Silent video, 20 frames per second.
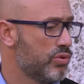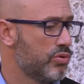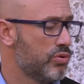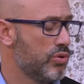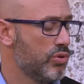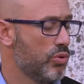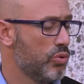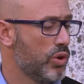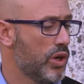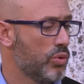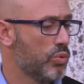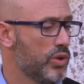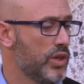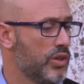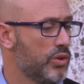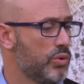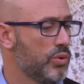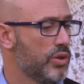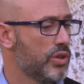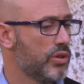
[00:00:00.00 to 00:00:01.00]
to what we
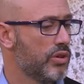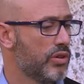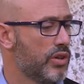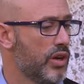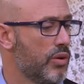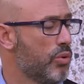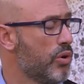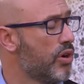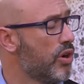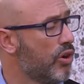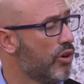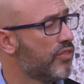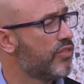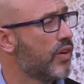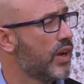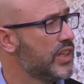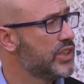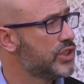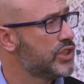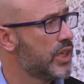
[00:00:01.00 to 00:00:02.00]
are doing on our
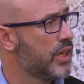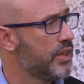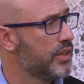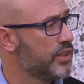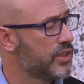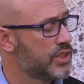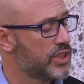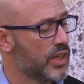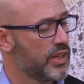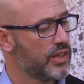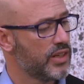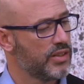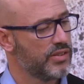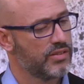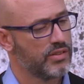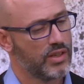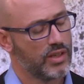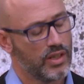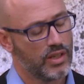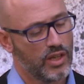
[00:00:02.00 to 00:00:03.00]
offline
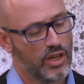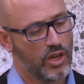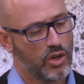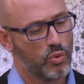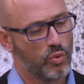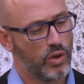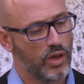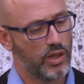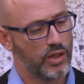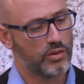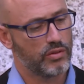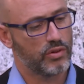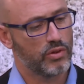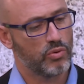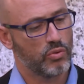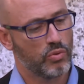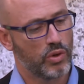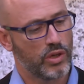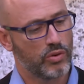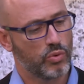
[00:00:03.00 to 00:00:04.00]
channels, what
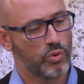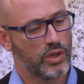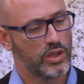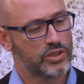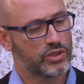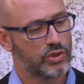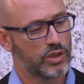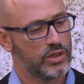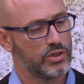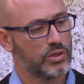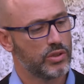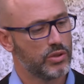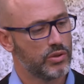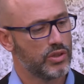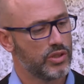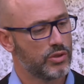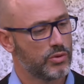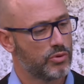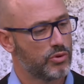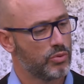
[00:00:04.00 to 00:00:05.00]
we're trying to do
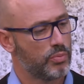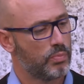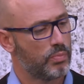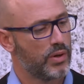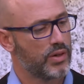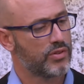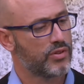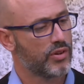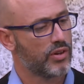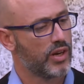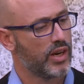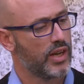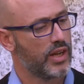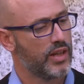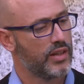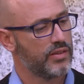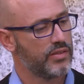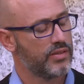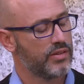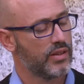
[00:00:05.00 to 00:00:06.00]
is to
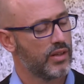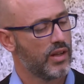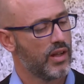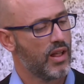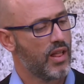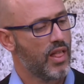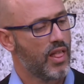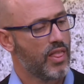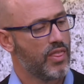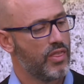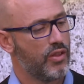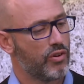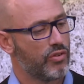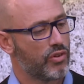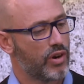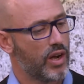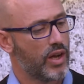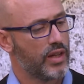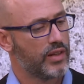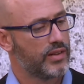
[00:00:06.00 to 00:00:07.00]
personalize the
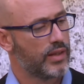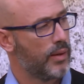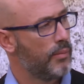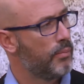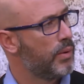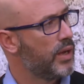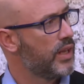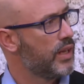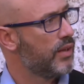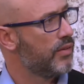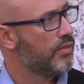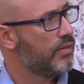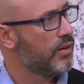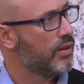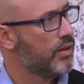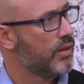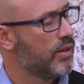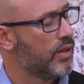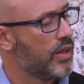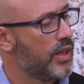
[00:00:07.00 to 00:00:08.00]
right
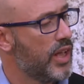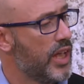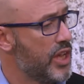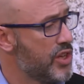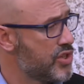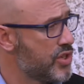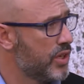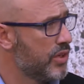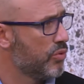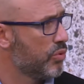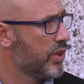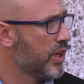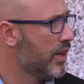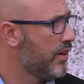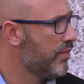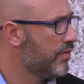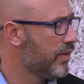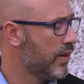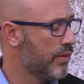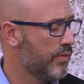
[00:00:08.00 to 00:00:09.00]
available agent. We
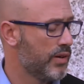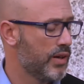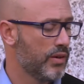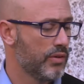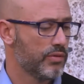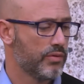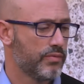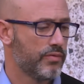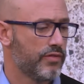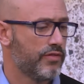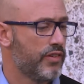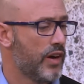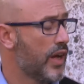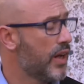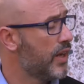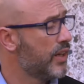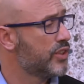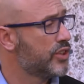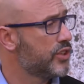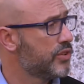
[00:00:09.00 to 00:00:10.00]
have about
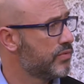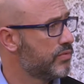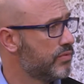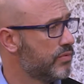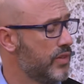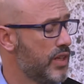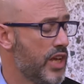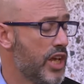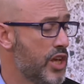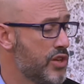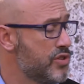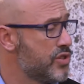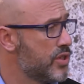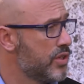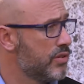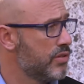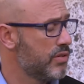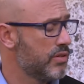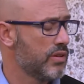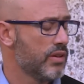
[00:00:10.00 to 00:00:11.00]
500
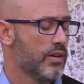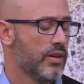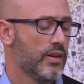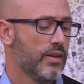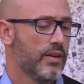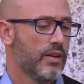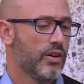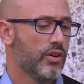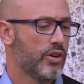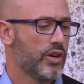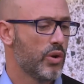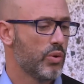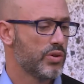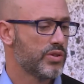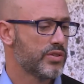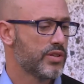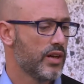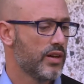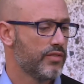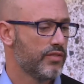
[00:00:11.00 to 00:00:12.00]
agents on our
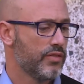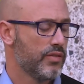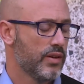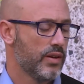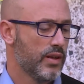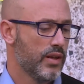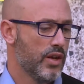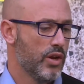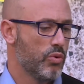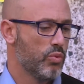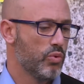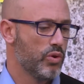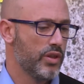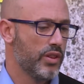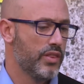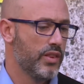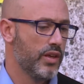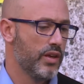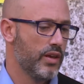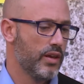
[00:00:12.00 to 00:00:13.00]
staff
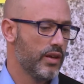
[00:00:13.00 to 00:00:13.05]
with